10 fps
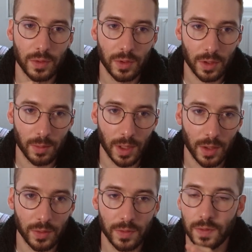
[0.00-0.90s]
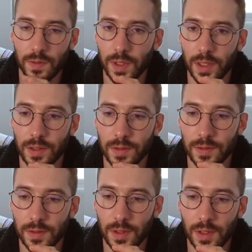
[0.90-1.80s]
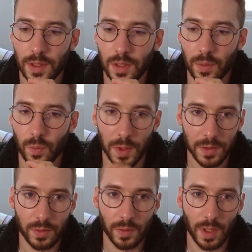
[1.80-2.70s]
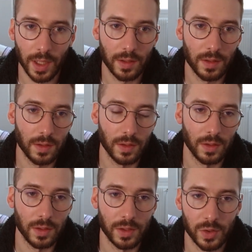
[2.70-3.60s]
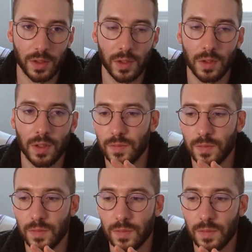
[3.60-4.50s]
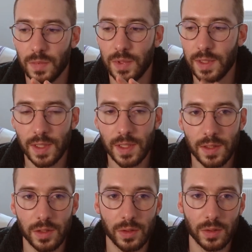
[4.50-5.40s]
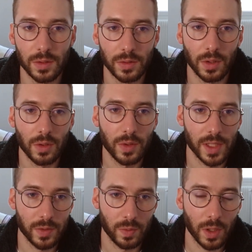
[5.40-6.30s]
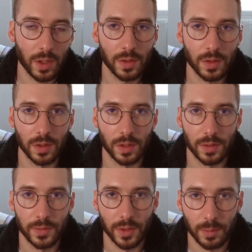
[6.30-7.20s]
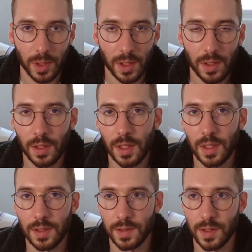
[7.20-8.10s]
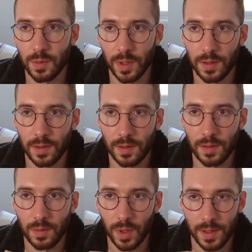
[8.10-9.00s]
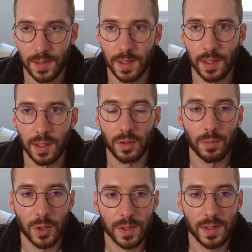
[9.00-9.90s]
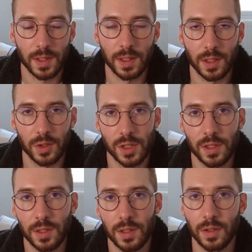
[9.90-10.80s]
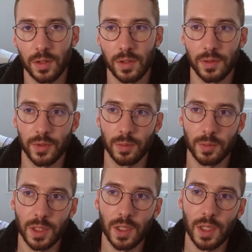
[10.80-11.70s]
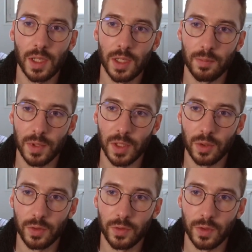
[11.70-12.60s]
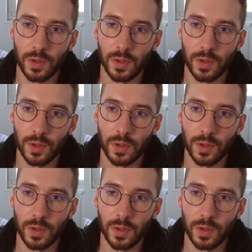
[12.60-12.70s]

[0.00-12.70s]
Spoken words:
talk about and what you like in general. This is the longest work for me. This is what's taking the most energy for me, because